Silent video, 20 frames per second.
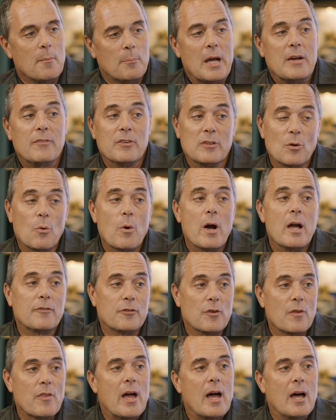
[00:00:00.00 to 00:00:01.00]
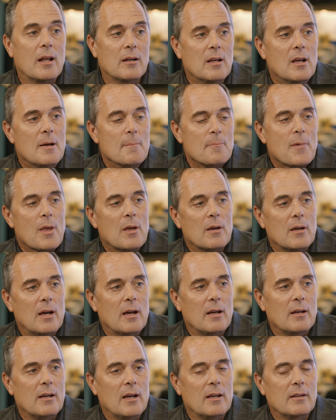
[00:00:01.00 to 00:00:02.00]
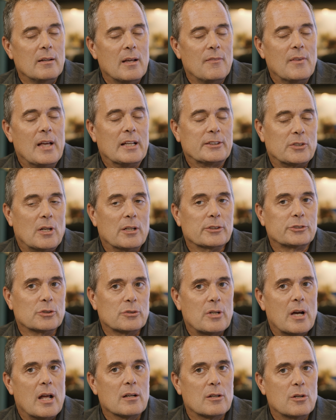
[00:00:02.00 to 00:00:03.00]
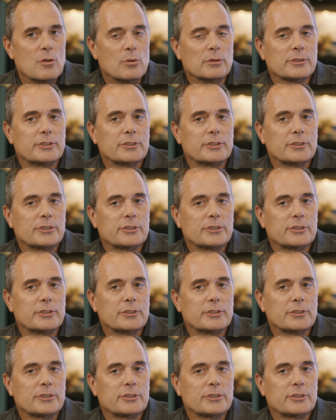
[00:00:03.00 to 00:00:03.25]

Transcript: paving the way for that. Yeah. And, and that's also kind of cool.